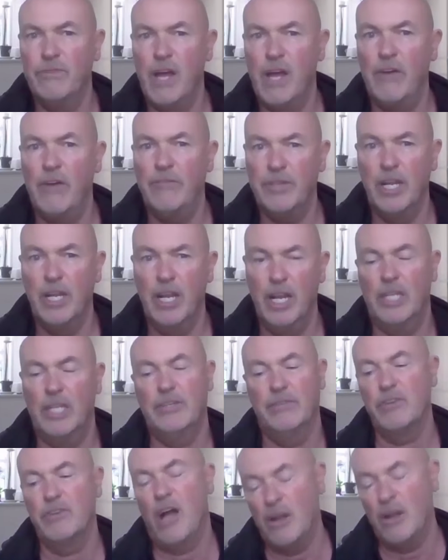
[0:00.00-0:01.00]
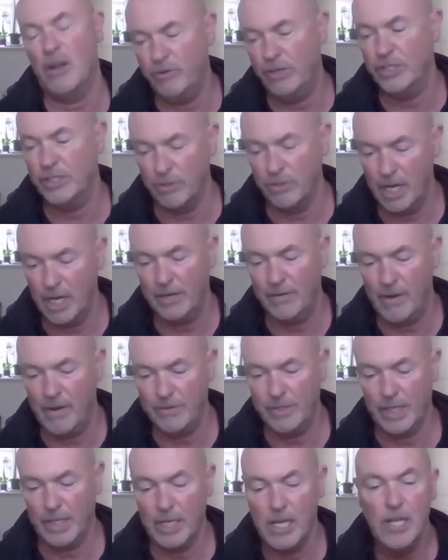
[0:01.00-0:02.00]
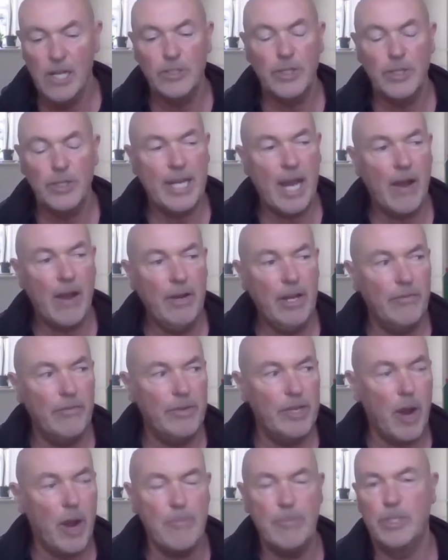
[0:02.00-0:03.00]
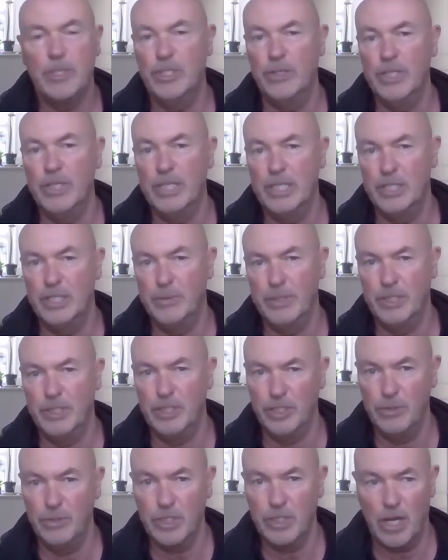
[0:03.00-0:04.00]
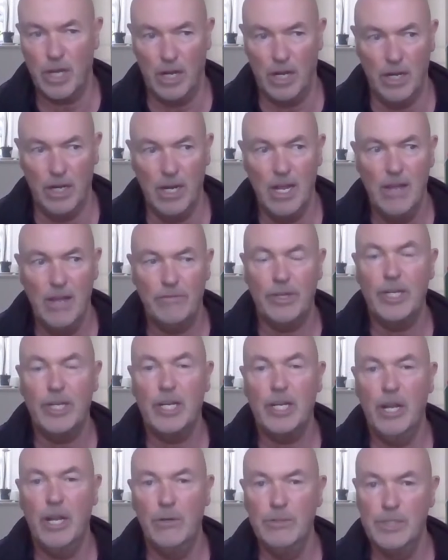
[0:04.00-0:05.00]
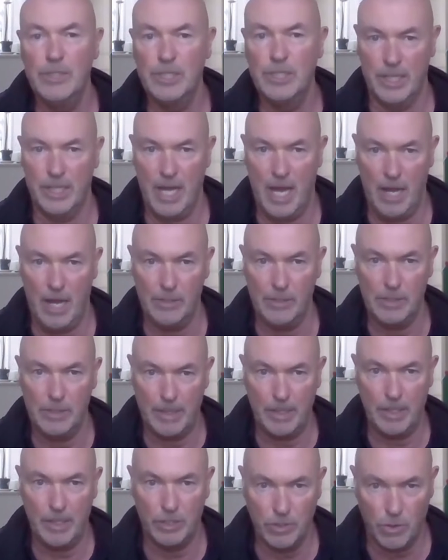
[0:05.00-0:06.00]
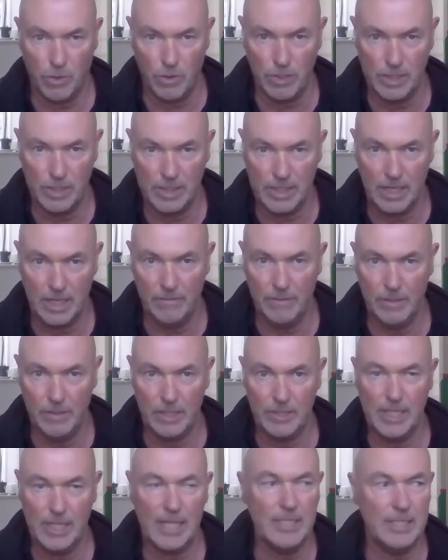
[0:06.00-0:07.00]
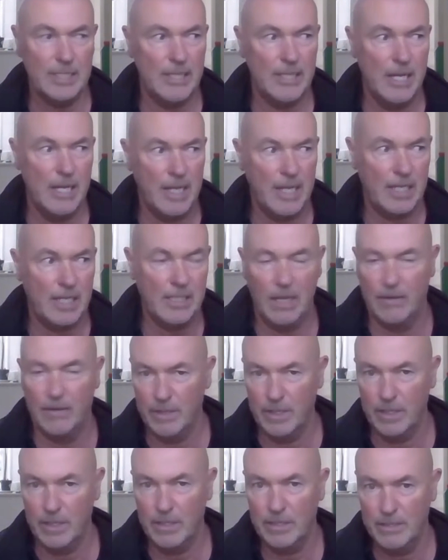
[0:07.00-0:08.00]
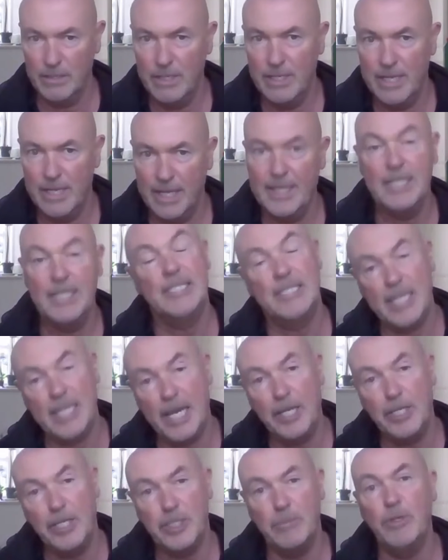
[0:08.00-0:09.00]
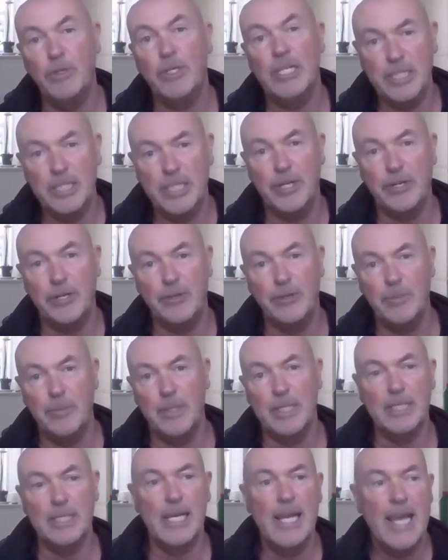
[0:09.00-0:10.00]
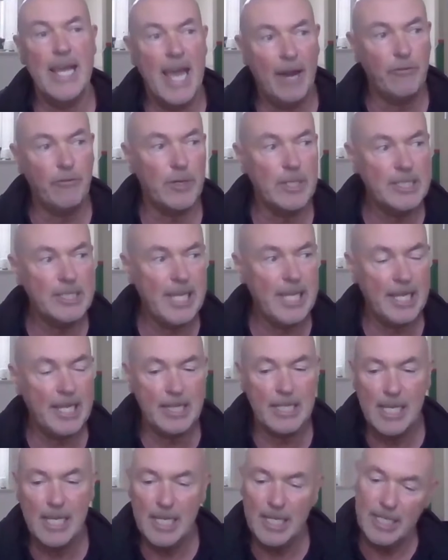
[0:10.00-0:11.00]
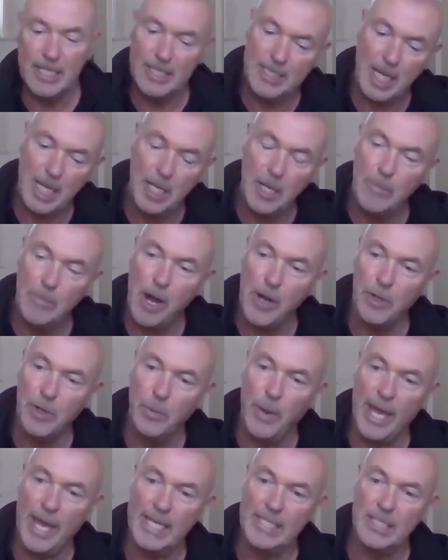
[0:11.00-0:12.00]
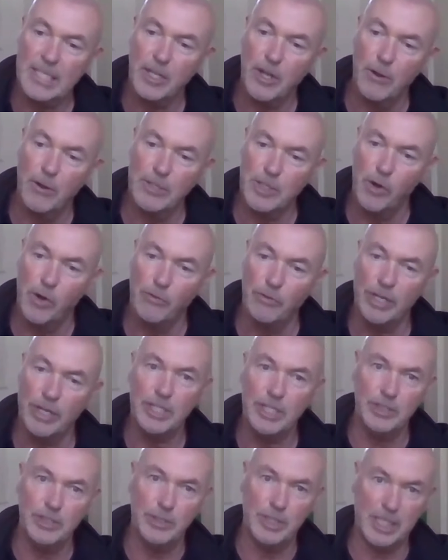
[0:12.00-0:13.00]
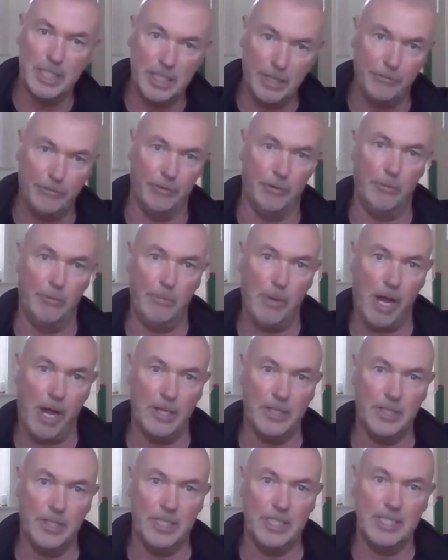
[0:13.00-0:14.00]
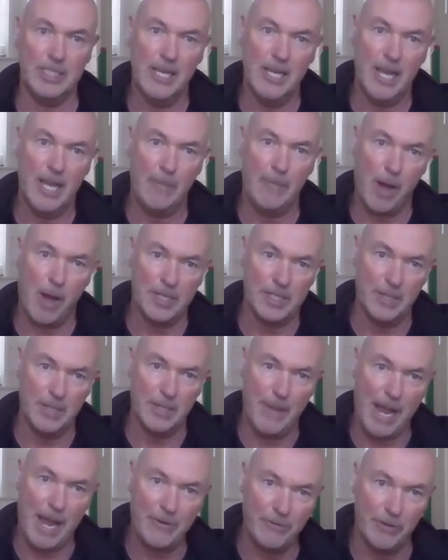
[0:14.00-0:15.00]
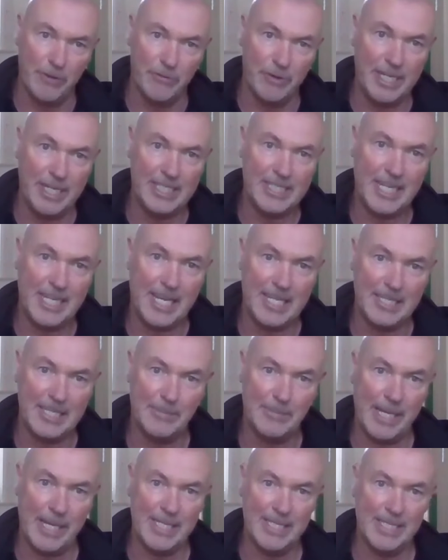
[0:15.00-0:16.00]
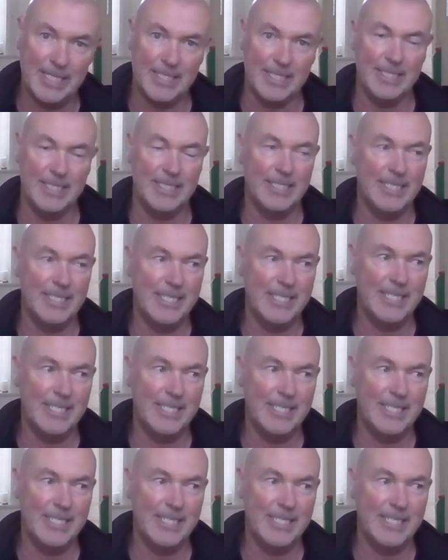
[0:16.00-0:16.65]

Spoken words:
often a lot of concrete or a lot of everything. So they are a lovely opportunity to introduce color very close to the house by the doors and everything. So that's lovely. And then stage them, you can tier them, and of course take the pot away as it goes over and introduce a different pot. So this pot in the background really take its place, and